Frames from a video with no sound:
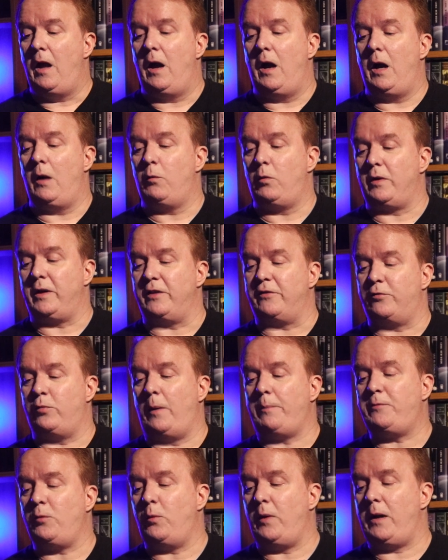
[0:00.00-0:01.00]
uh, will get
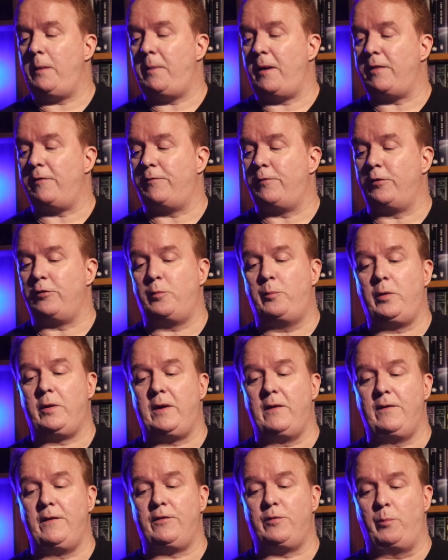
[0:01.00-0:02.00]
swept away by the first
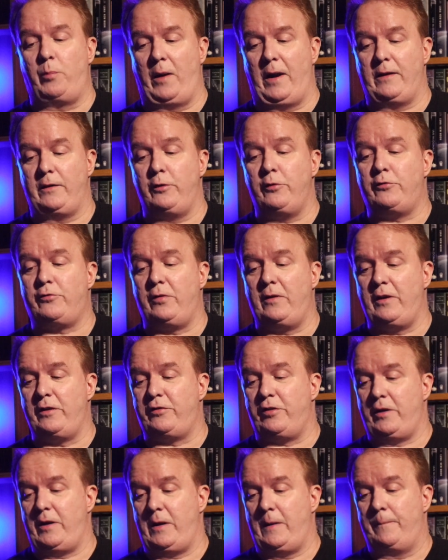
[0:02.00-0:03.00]
book in this brand new
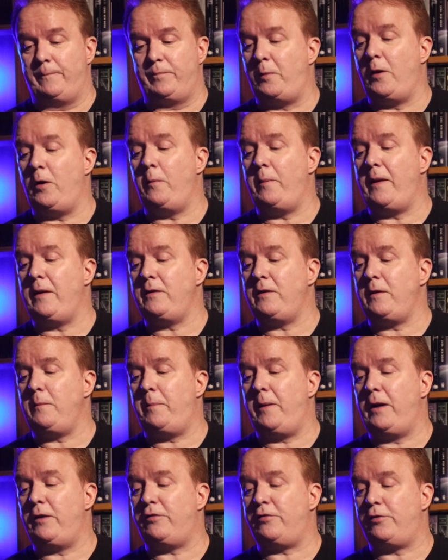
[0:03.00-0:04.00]
trilogy.
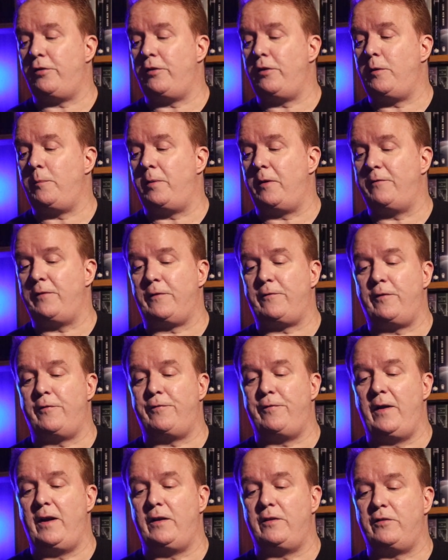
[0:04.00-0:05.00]
Spellbinding page-turner perfect for
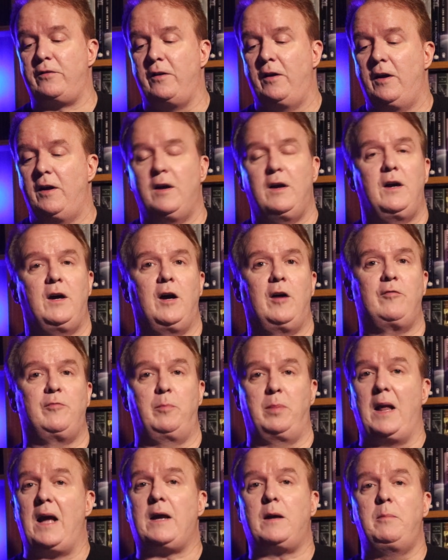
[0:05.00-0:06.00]
fans
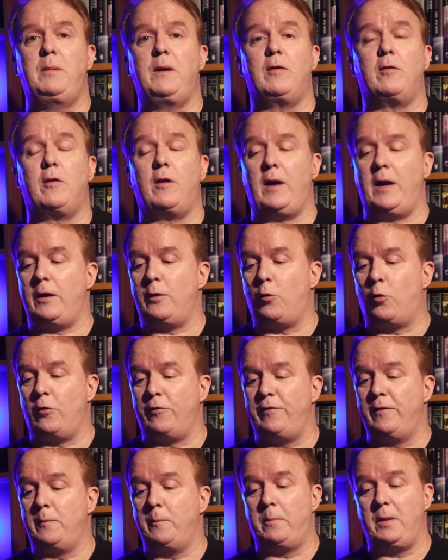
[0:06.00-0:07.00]
of Black Mirror and
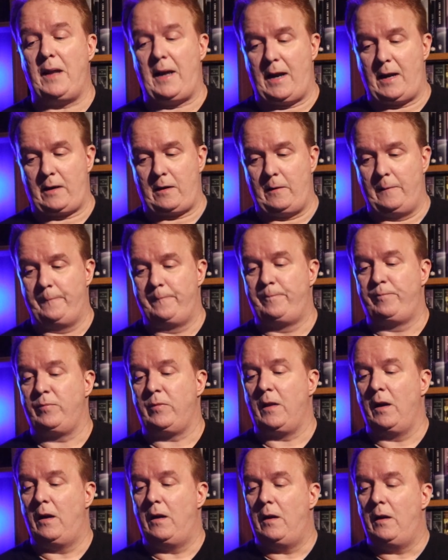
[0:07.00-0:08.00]
Orphan Black.
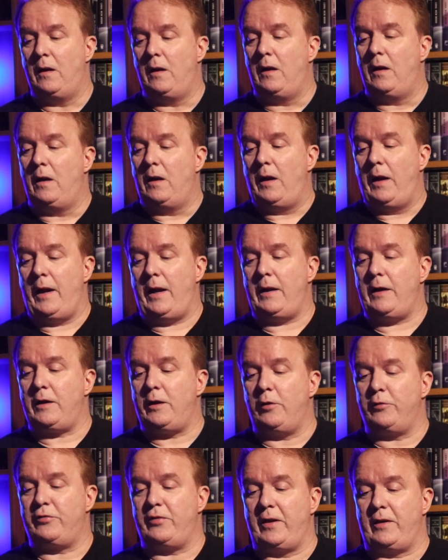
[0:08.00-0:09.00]
And it
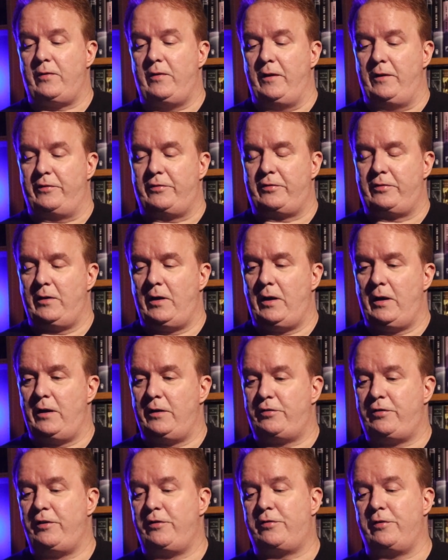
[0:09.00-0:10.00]
goes like this. Uh,
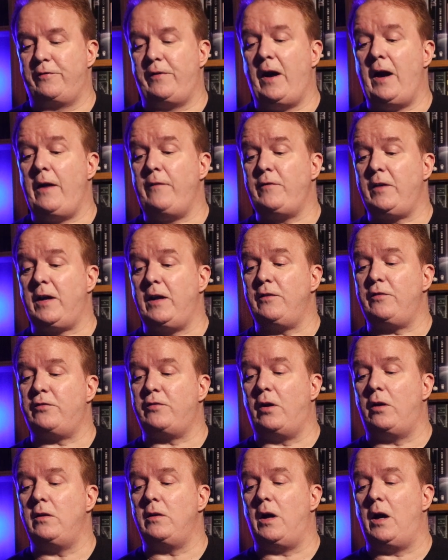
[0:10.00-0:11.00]
she survived
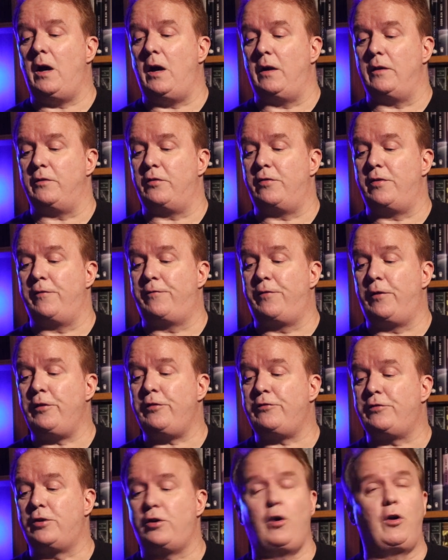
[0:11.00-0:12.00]
against all odds. The
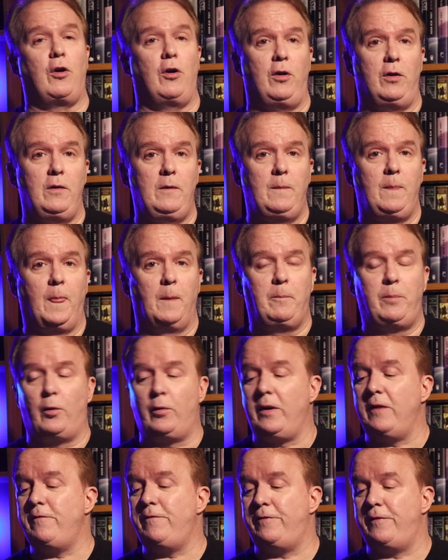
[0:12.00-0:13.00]
first girl
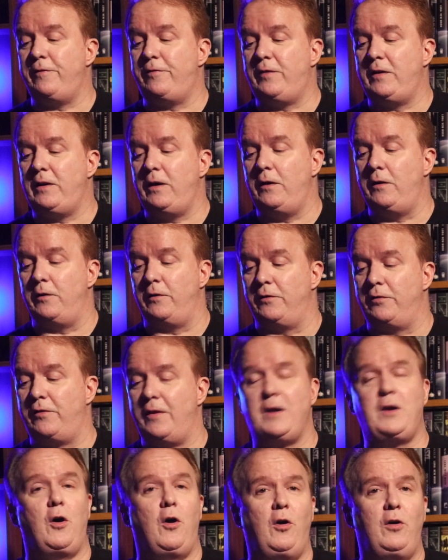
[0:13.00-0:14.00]
born in fifty years.
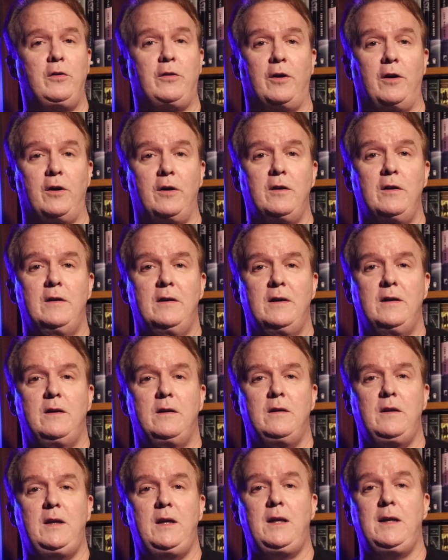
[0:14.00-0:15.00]
They called her
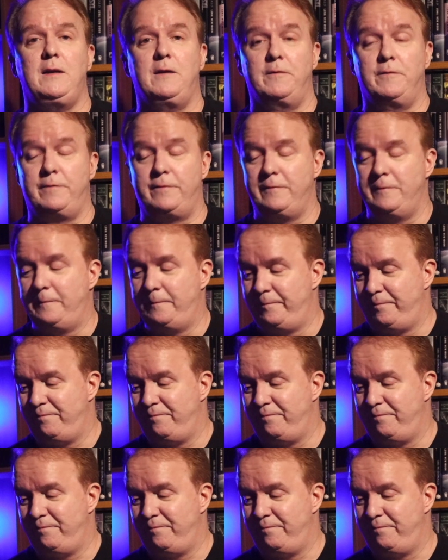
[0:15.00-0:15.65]
Eve.